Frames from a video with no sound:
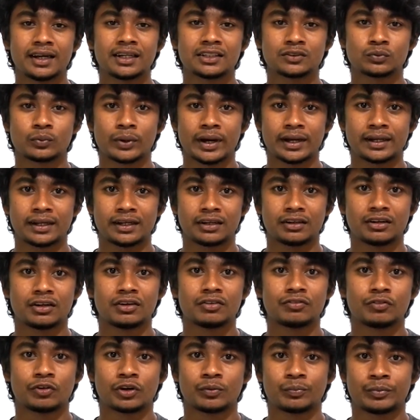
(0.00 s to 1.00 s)
is valid
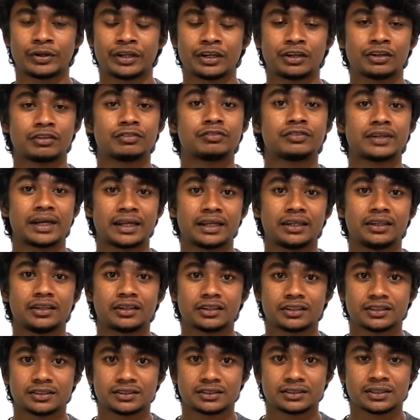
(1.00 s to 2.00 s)
for a period of 10
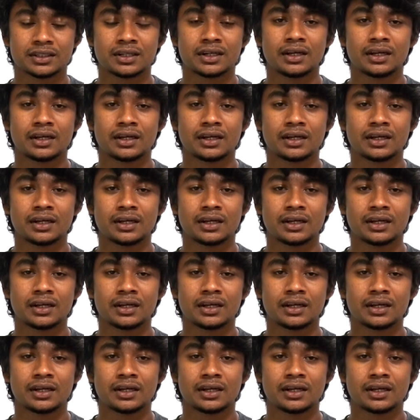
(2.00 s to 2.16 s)
years.